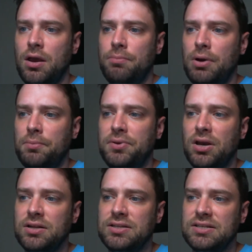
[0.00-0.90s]
Primal
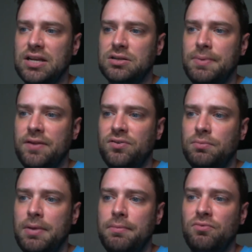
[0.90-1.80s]
Beyond says enters battlefield, you
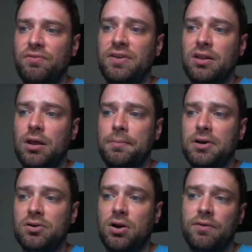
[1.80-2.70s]
may reveal an elemental
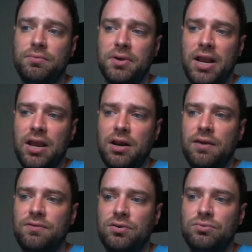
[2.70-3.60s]
card from your hand.
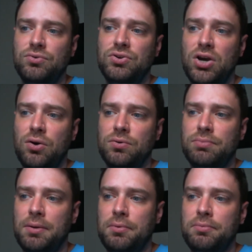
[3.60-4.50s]
If you don't,
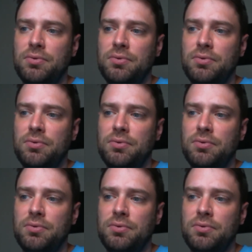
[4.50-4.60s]
Primal